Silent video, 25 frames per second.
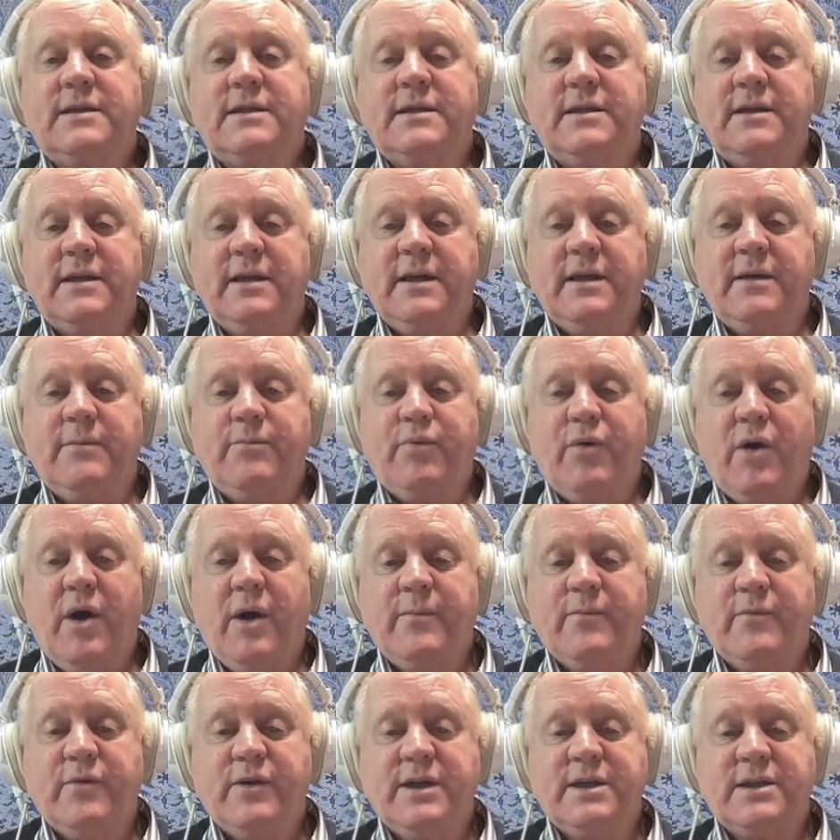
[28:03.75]
the
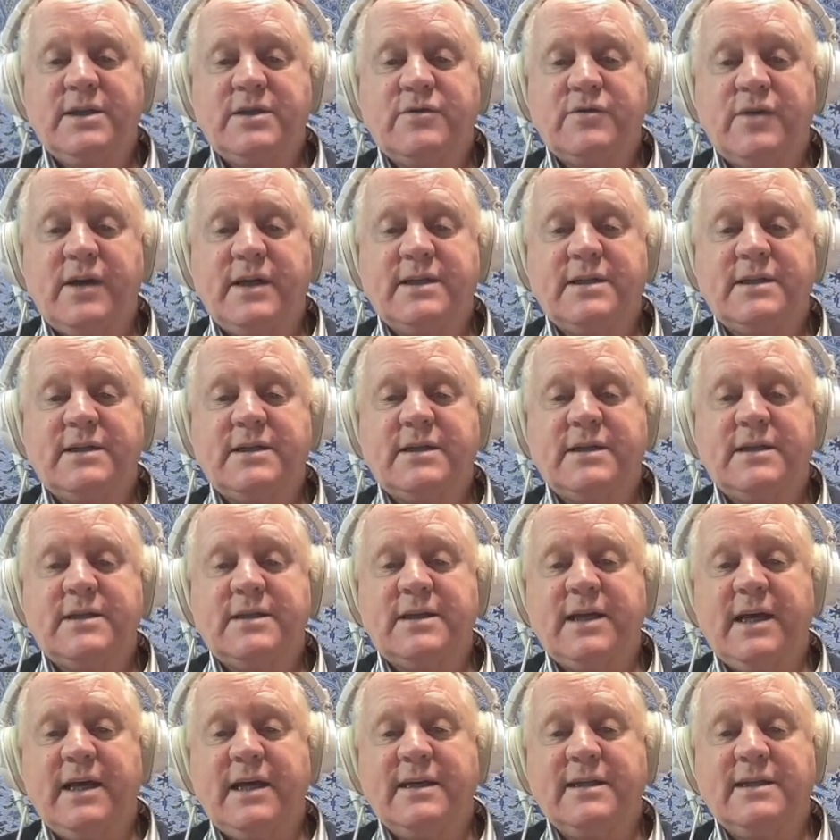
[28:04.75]
primary stressed
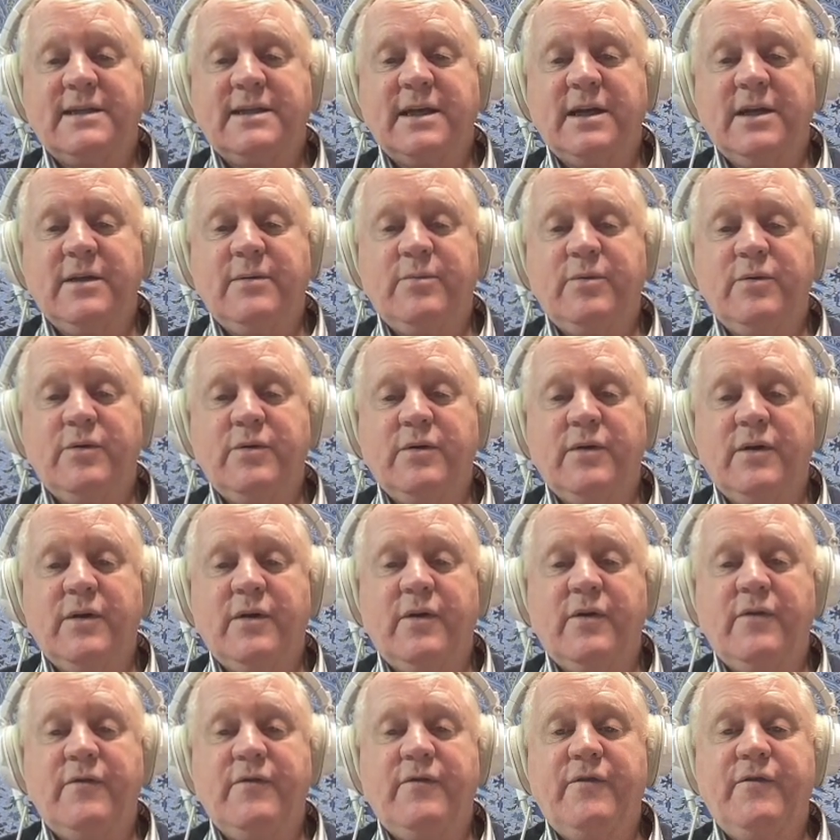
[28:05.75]
second syllable
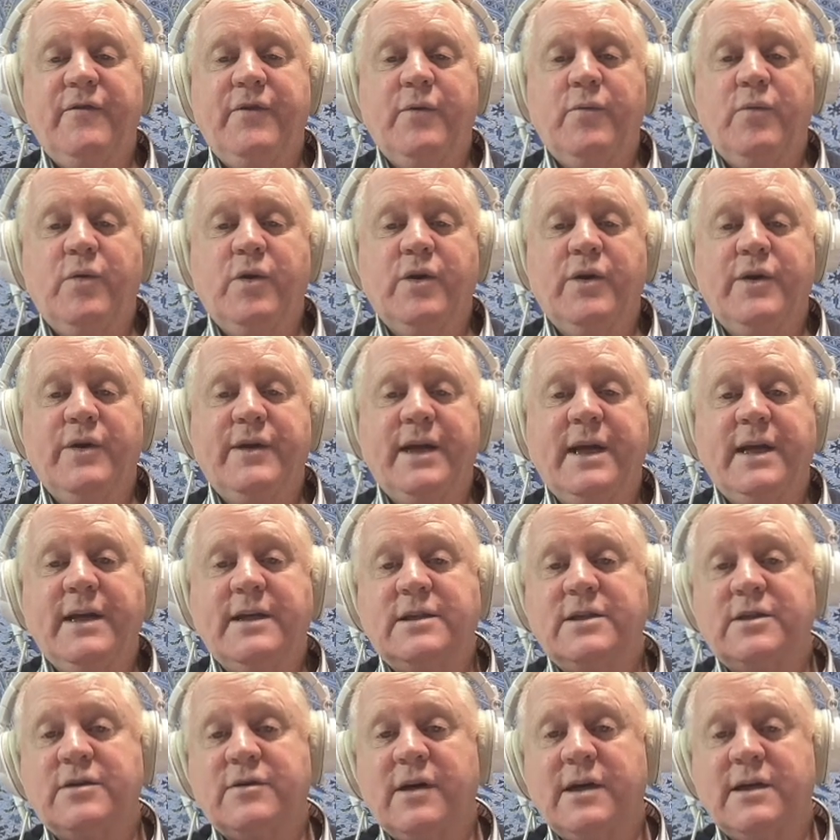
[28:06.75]
of the word
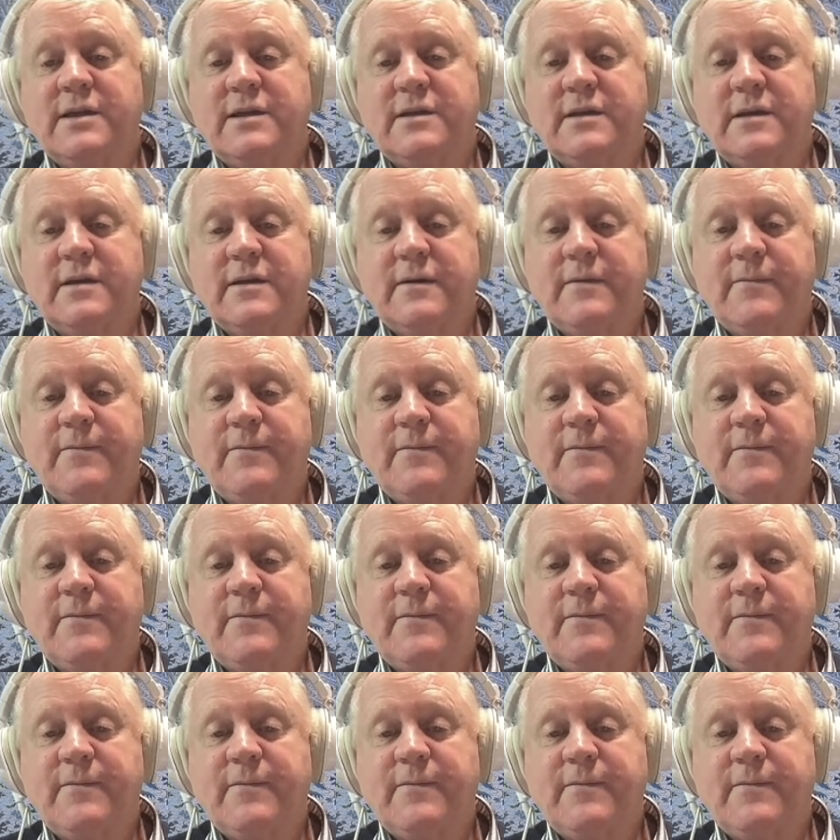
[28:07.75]
instructor.